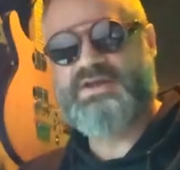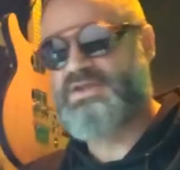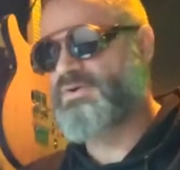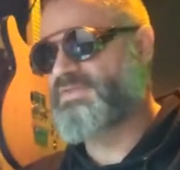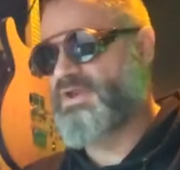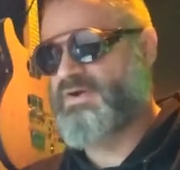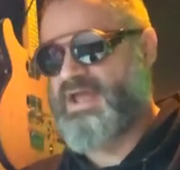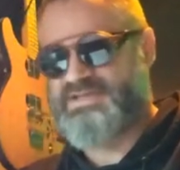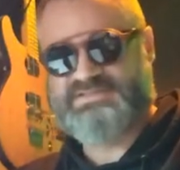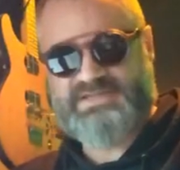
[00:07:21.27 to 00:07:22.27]
on here and there
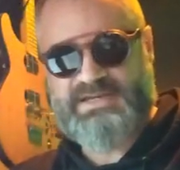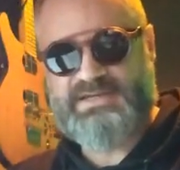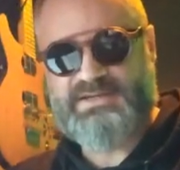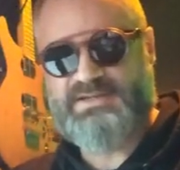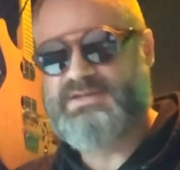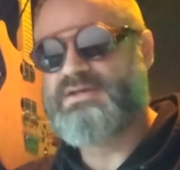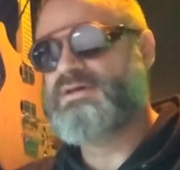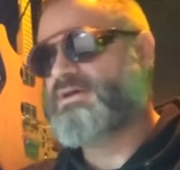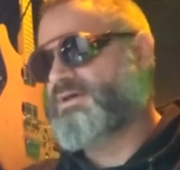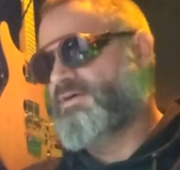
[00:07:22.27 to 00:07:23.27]
as needed
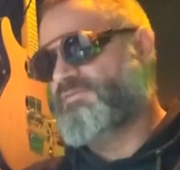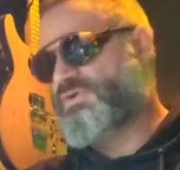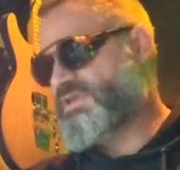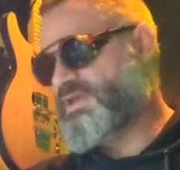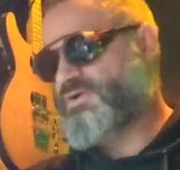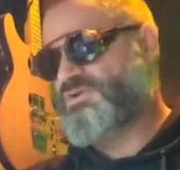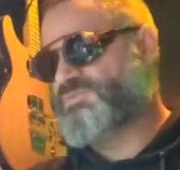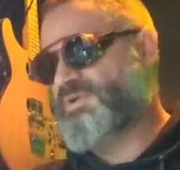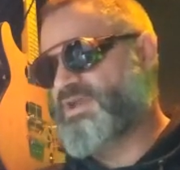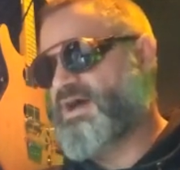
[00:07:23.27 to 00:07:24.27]
for
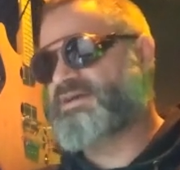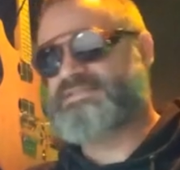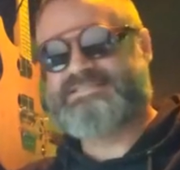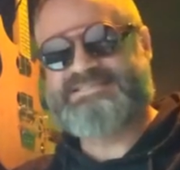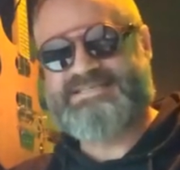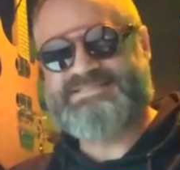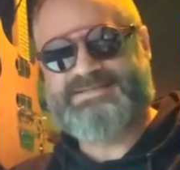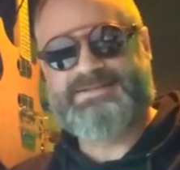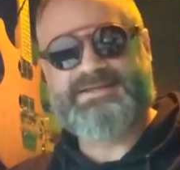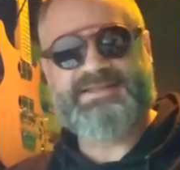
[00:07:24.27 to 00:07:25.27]
years, but not
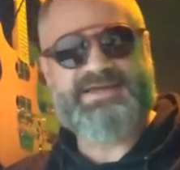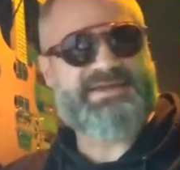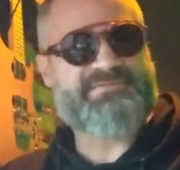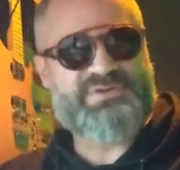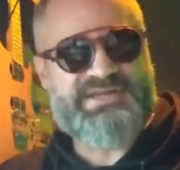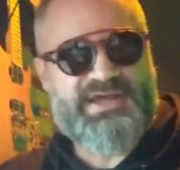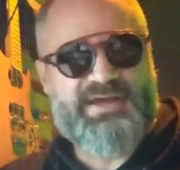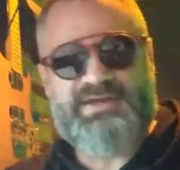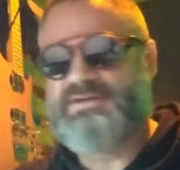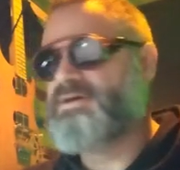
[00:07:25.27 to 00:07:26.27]
consistently, like every
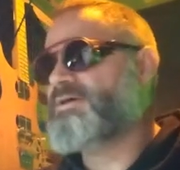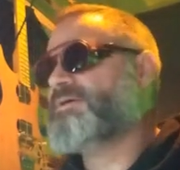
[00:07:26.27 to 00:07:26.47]
day.